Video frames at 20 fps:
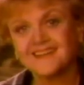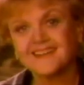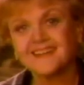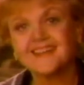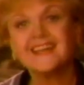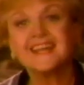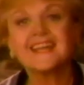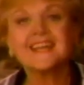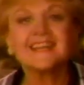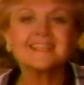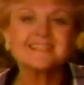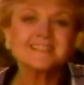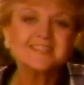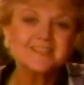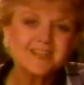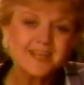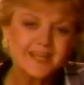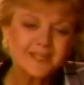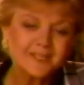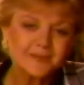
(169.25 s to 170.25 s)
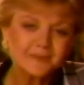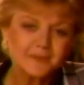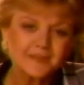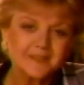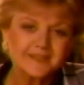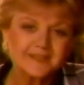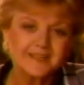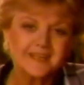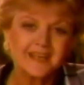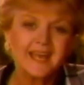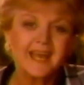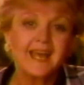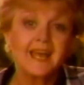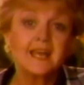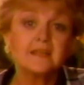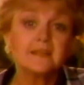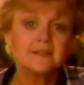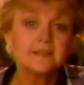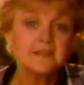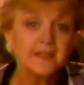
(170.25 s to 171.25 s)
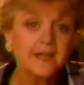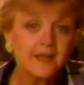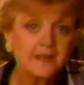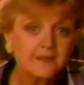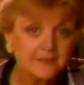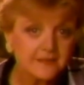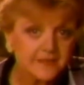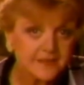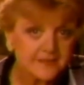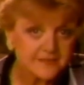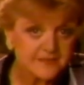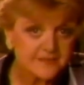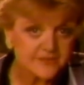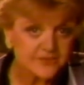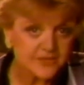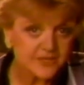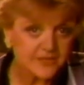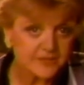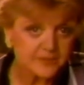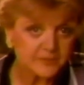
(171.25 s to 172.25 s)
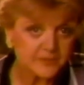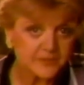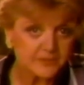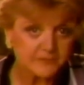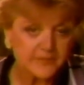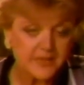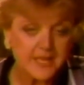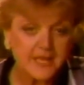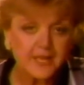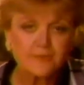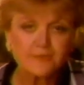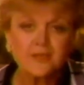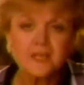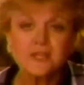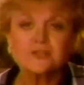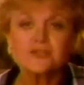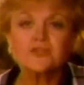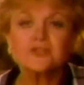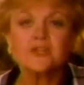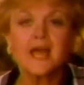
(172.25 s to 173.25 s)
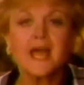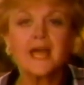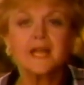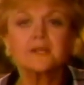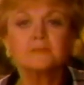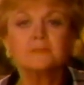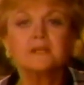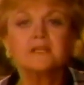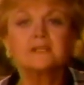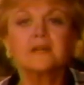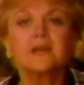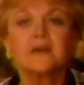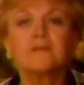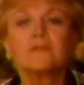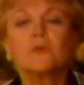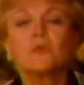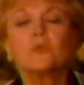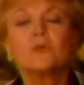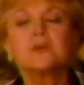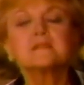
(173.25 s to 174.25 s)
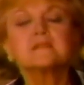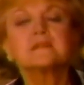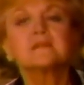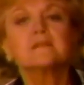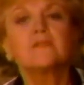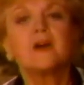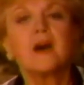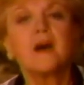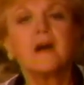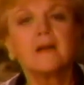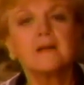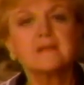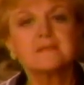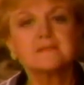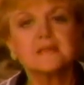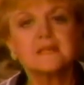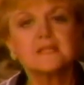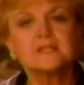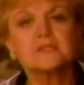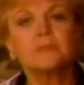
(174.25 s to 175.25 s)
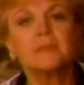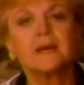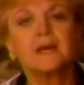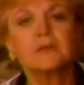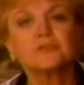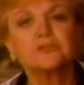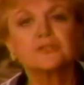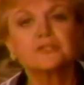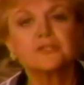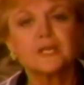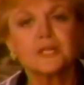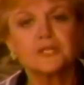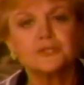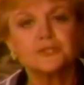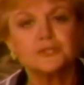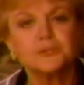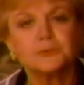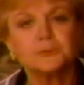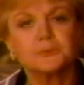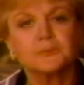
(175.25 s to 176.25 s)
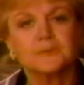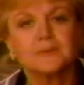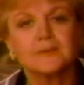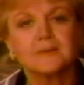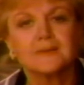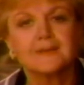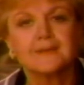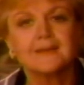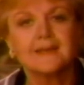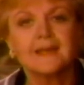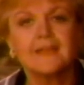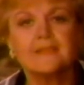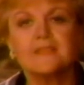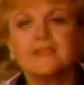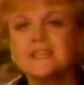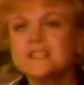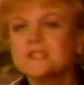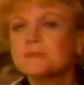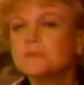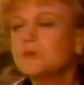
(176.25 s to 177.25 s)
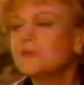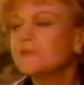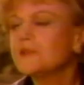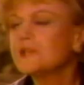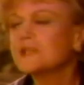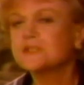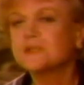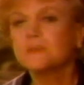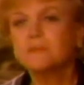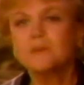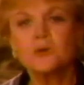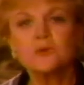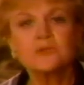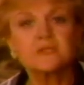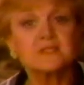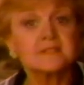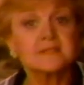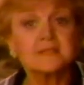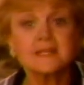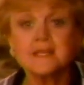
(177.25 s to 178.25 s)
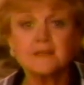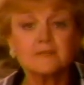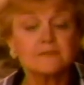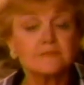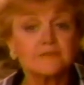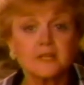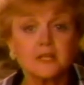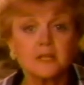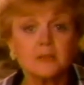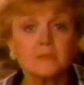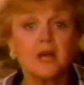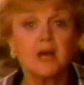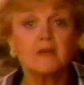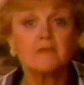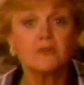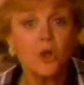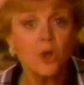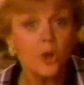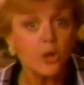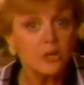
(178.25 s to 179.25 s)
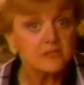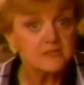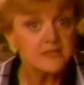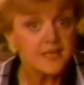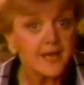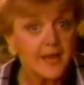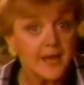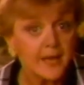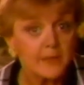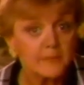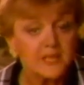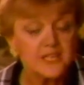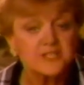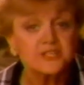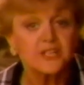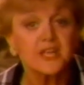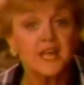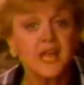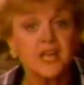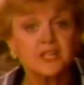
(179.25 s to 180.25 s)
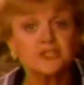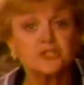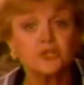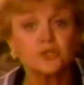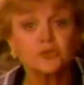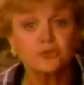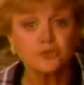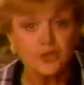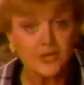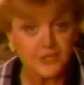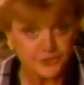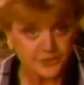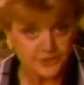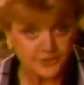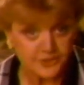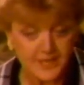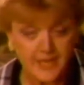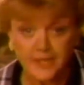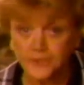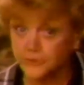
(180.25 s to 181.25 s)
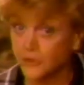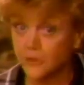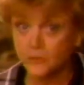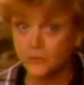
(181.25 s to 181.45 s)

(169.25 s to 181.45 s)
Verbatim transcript: ladies and gentlemen, and young ladies and gentlemen, the enchantment of the Wizard of Oz is about to touch you. This movie is the most seen film of all time. It's a national treasure, and no